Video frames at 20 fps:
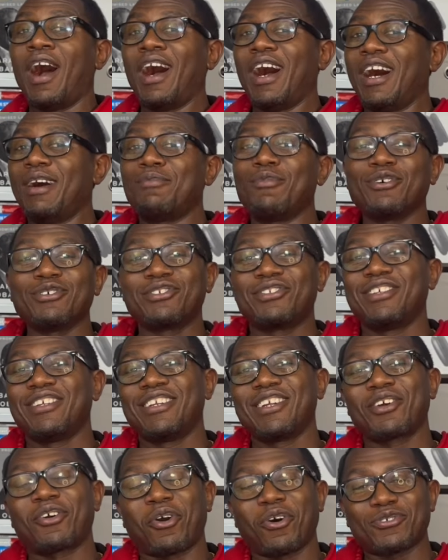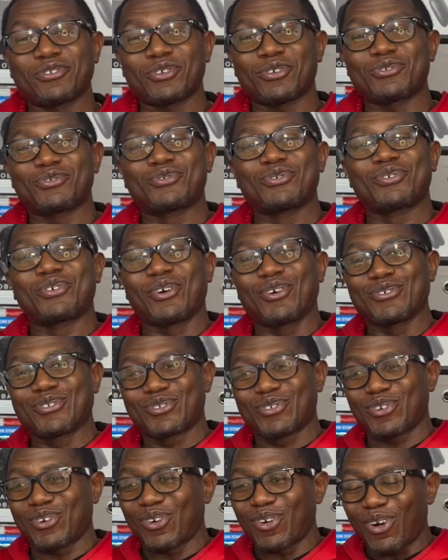how much did it cost us to
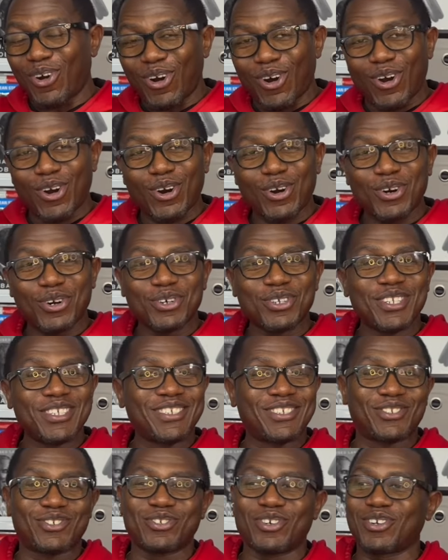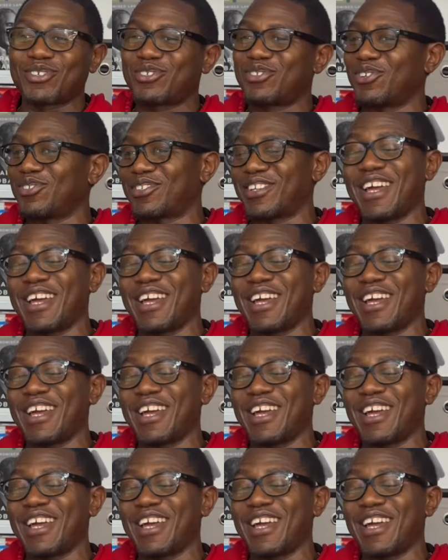construct all these structures?